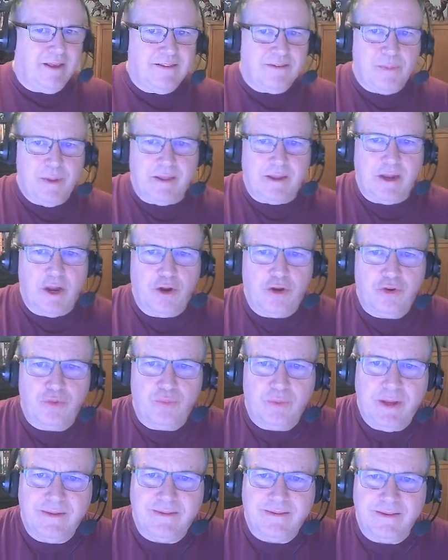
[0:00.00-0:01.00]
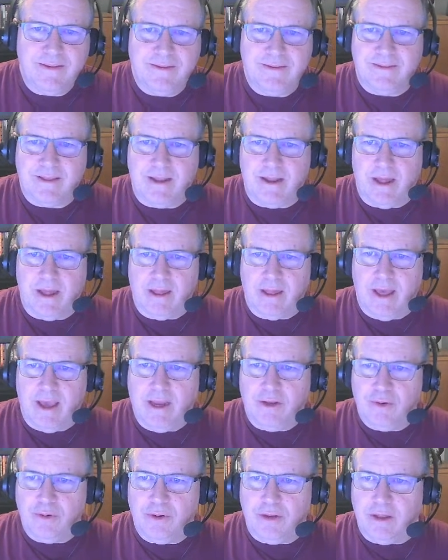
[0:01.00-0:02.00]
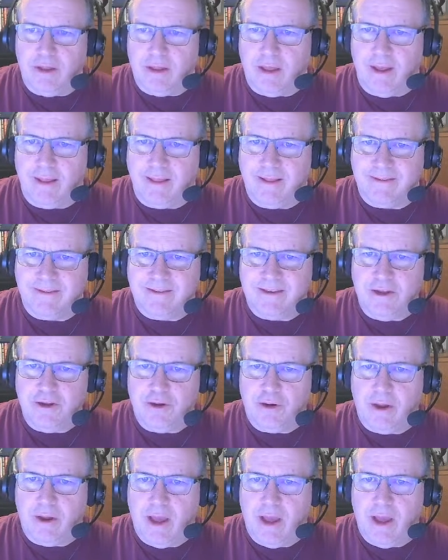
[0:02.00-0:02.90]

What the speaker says: about the character races that I liked or didn't like. Let's see here.